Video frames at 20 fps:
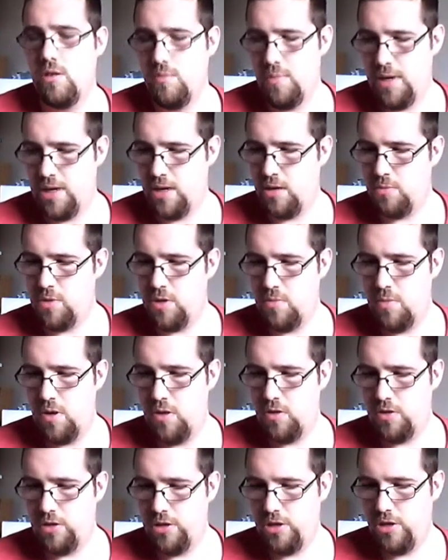pick up some other
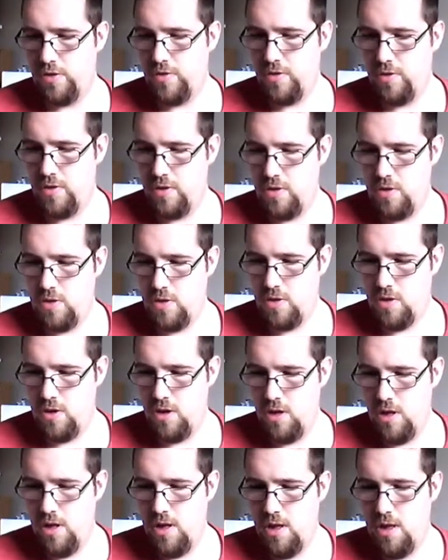stuff
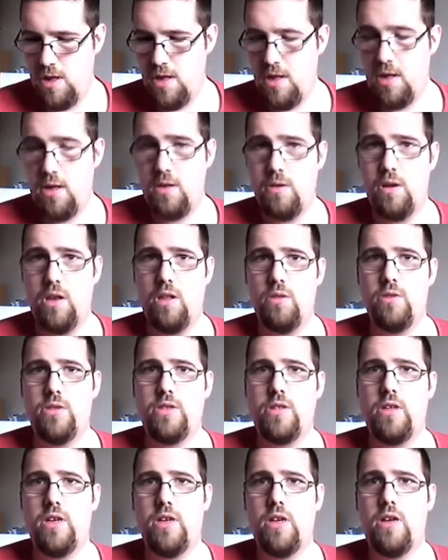while I was
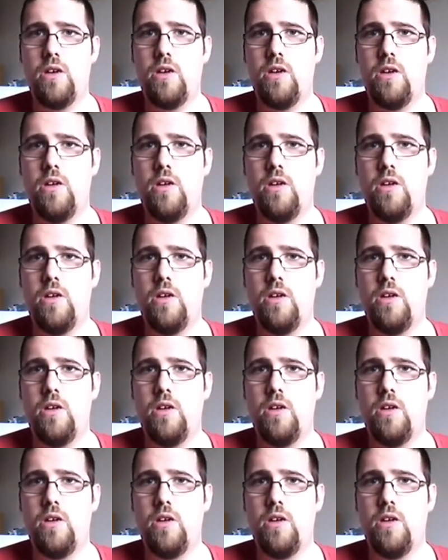there.